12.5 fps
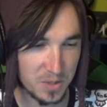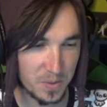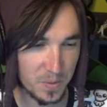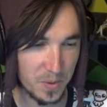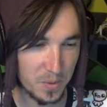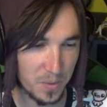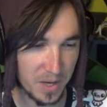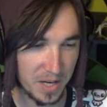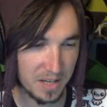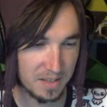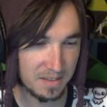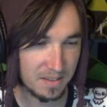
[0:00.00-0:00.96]
screwing
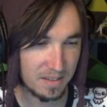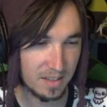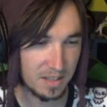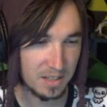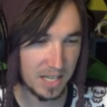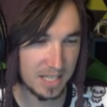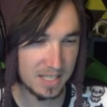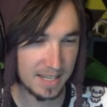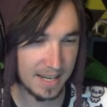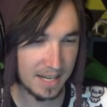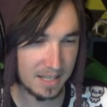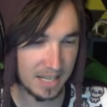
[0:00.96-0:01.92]
Wade? Okay, yeah. That's
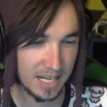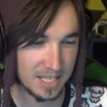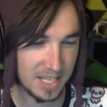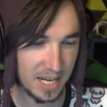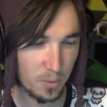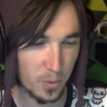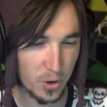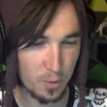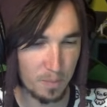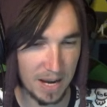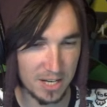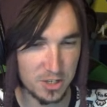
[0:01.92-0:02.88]
like that's like
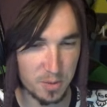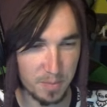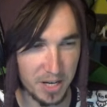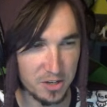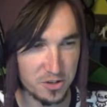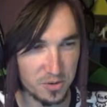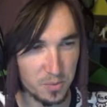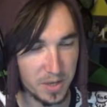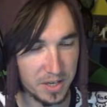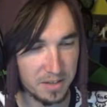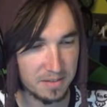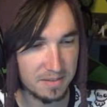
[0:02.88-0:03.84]
weird masturbation, Wade.